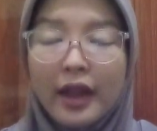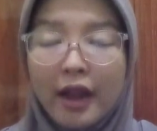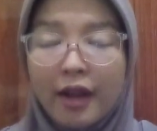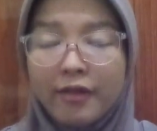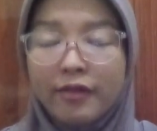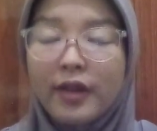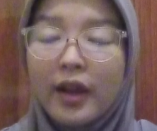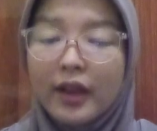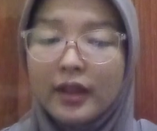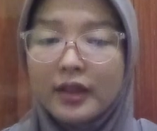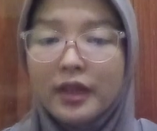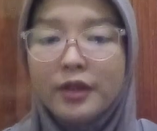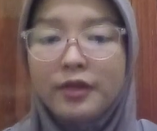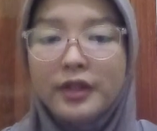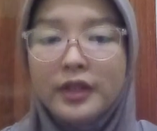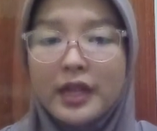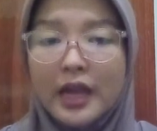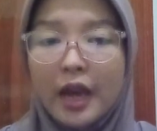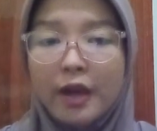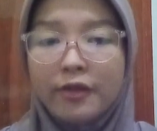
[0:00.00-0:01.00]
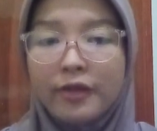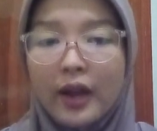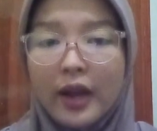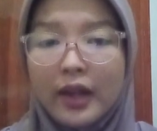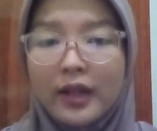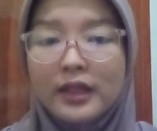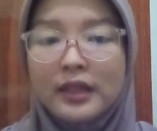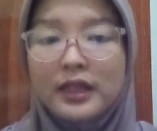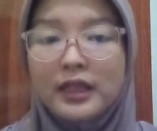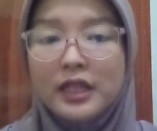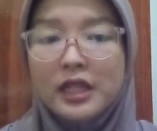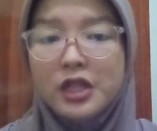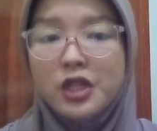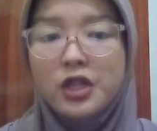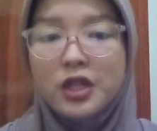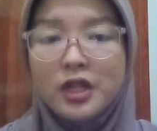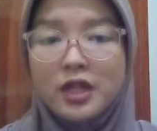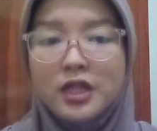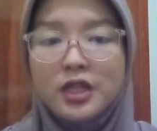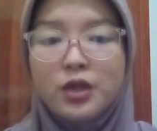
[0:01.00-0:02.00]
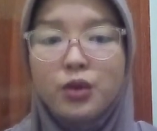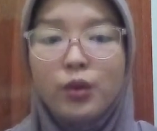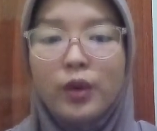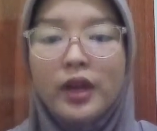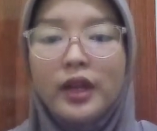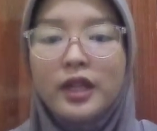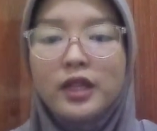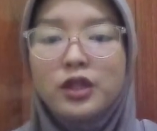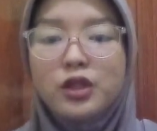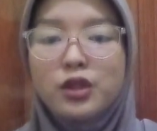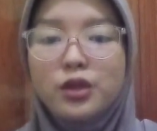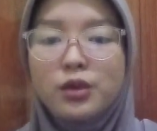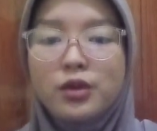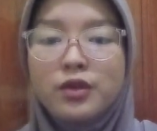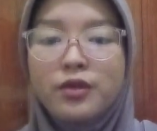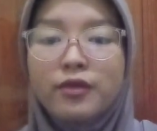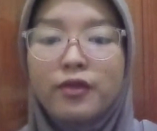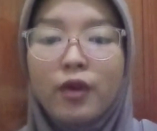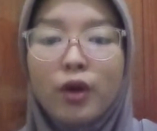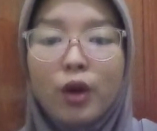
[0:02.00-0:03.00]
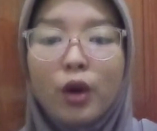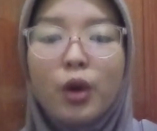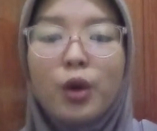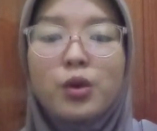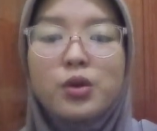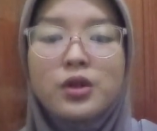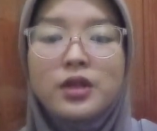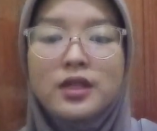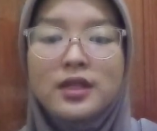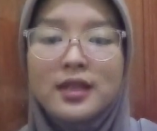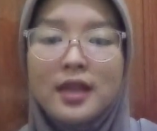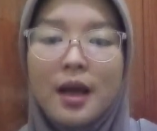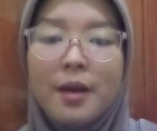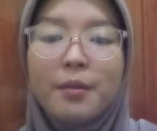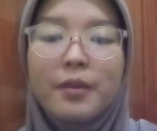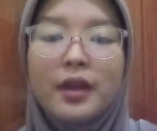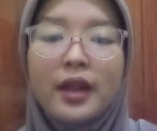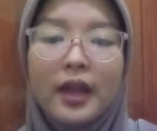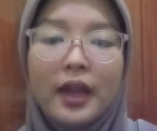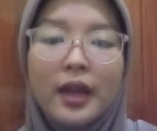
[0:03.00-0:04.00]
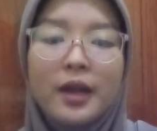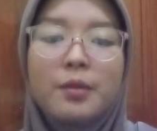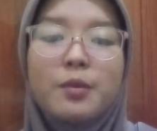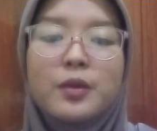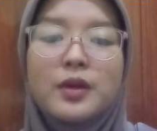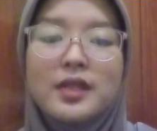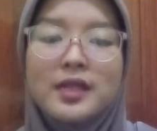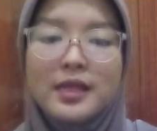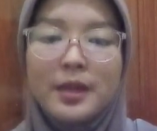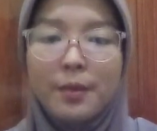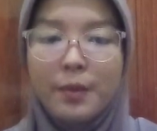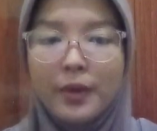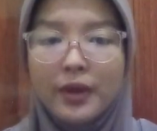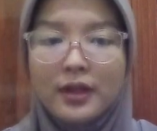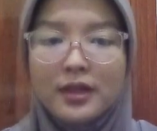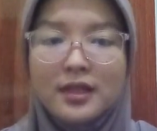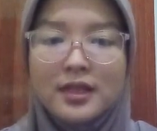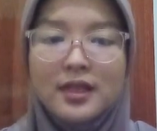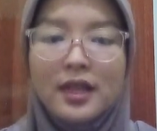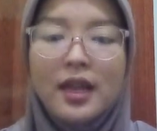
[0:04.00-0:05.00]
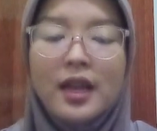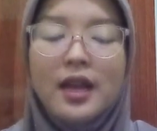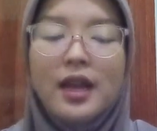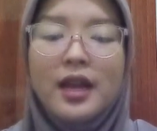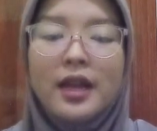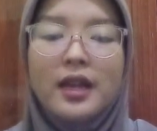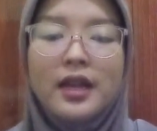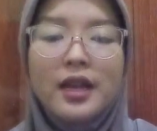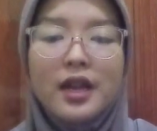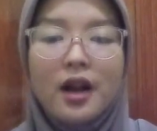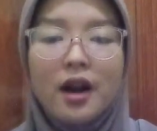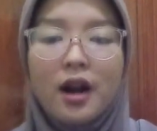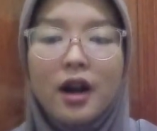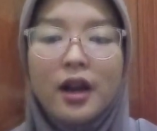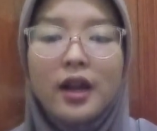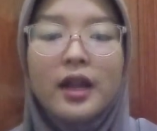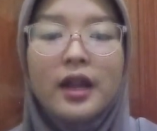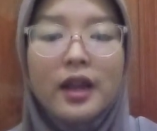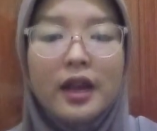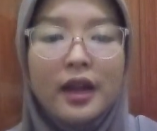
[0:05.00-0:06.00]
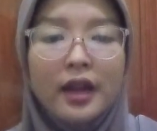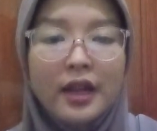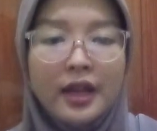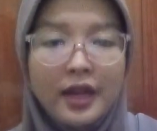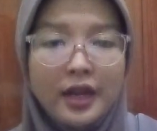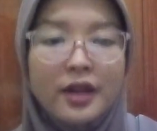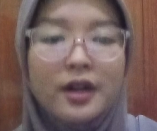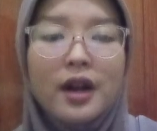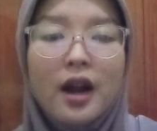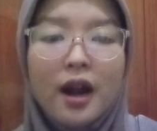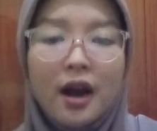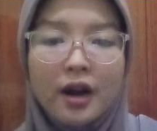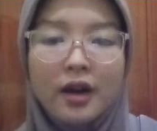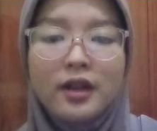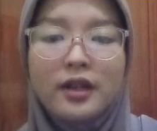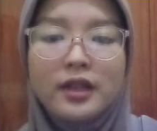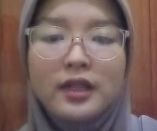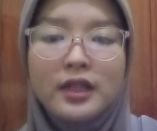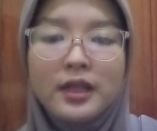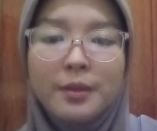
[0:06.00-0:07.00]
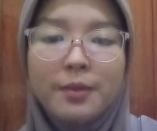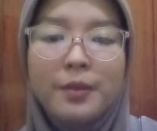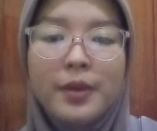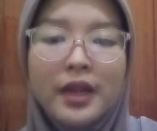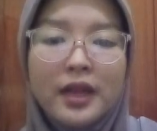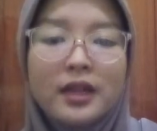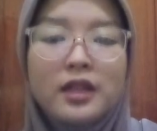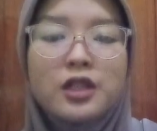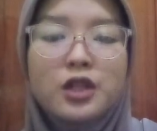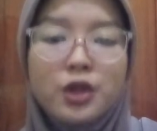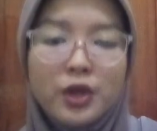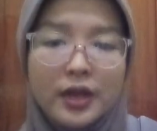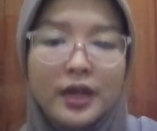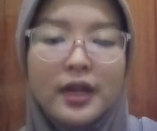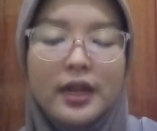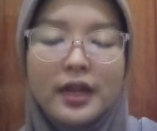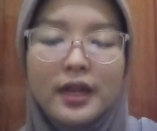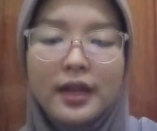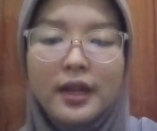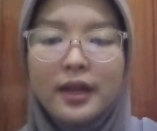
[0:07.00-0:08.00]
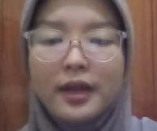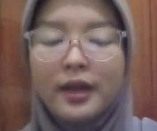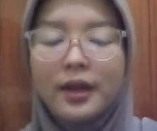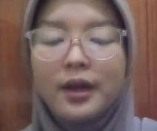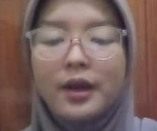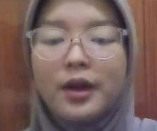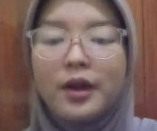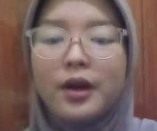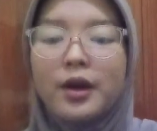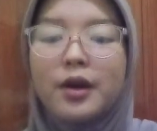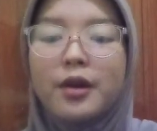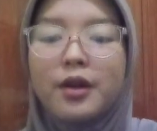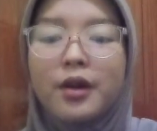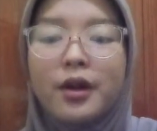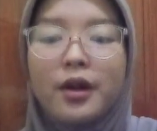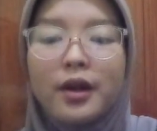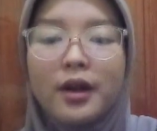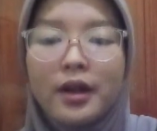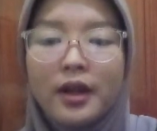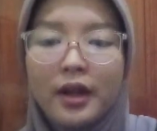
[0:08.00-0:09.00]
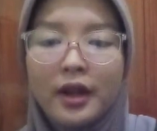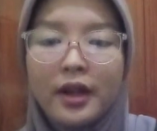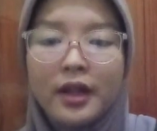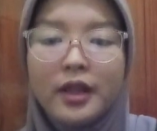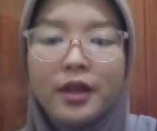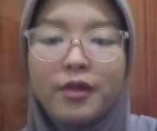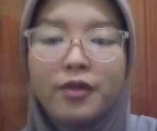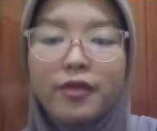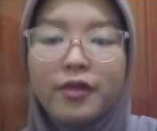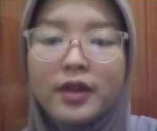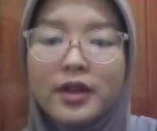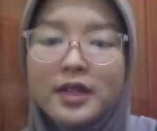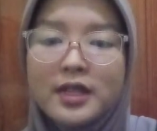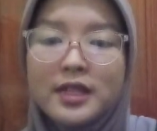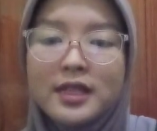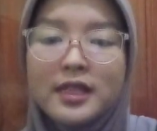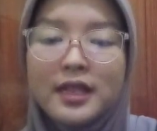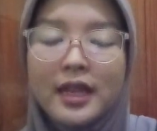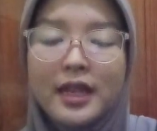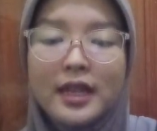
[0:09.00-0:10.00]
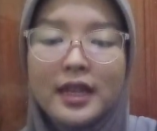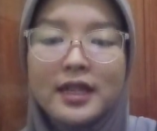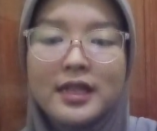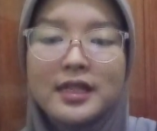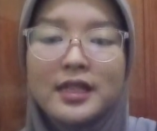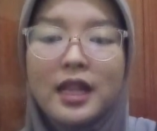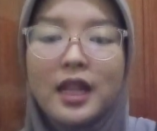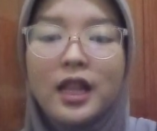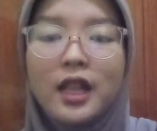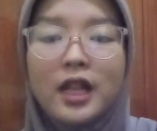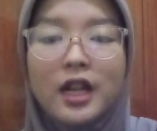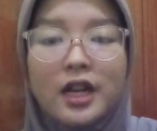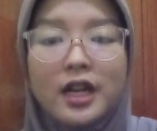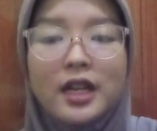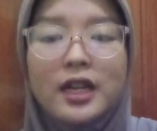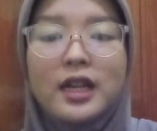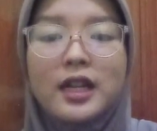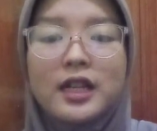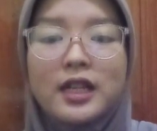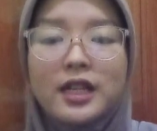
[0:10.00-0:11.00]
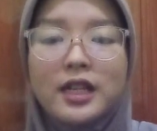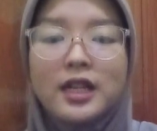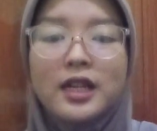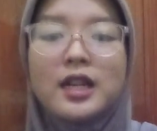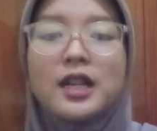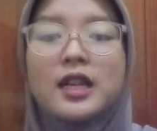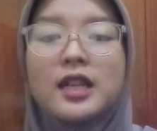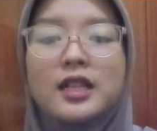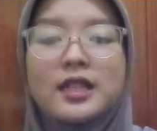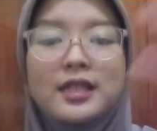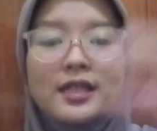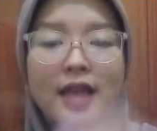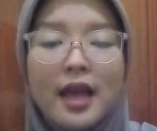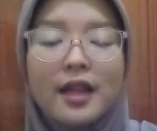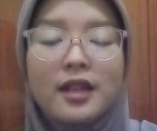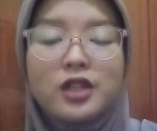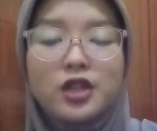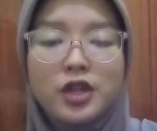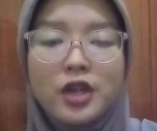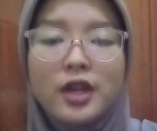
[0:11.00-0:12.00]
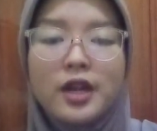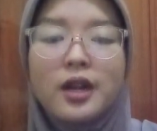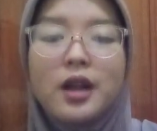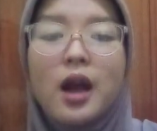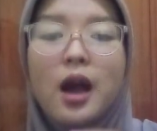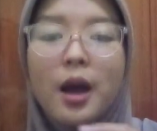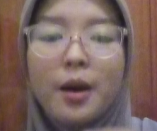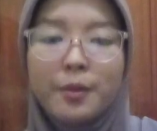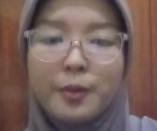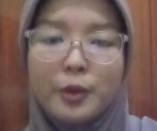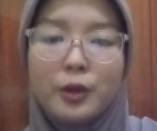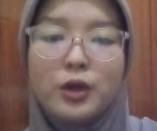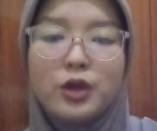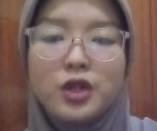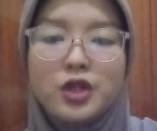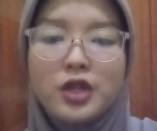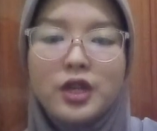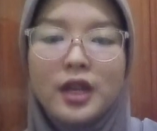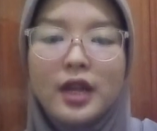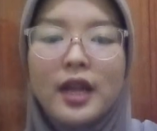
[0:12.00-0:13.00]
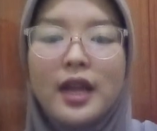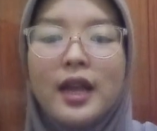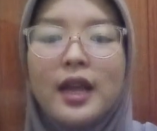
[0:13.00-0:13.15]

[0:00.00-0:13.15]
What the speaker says: effective EFL teachers, we need to follow some key principles. Here are the big three. The first is learner-centered approach.